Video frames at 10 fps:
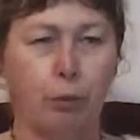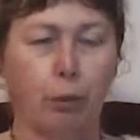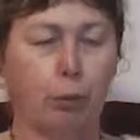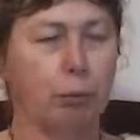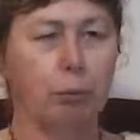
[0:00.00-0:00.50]

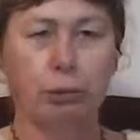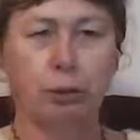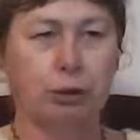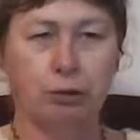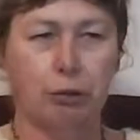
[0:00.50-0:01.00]
or you
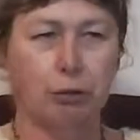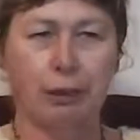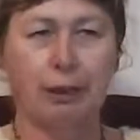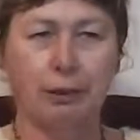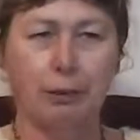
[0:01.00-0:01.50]
could screw
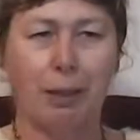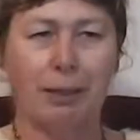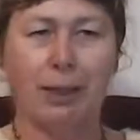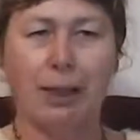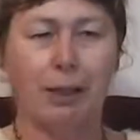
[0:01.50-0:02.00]
one in the
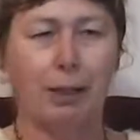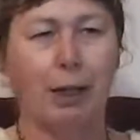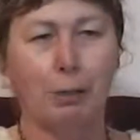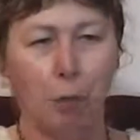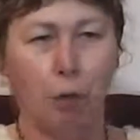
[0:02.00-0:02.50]
mudguard,
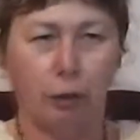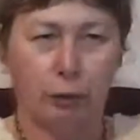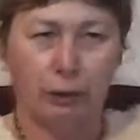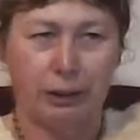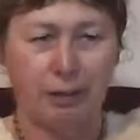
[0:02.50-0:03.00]
or
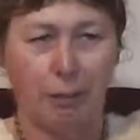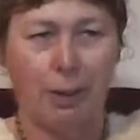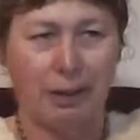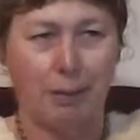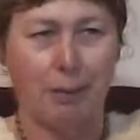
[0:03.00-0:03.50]
you can have a
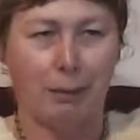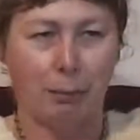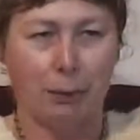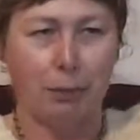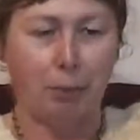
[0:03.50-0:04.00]
magnet mount
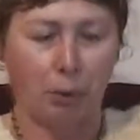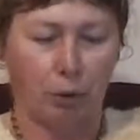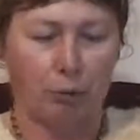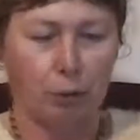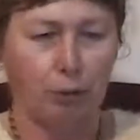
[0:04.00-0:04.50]
one you put
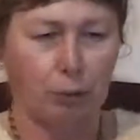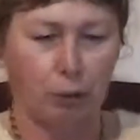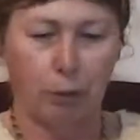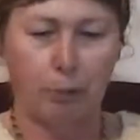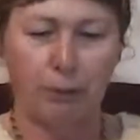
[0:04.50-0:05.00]
on the roof or
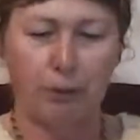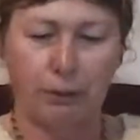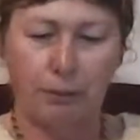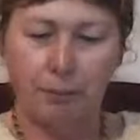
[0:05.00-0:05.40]
on the boot.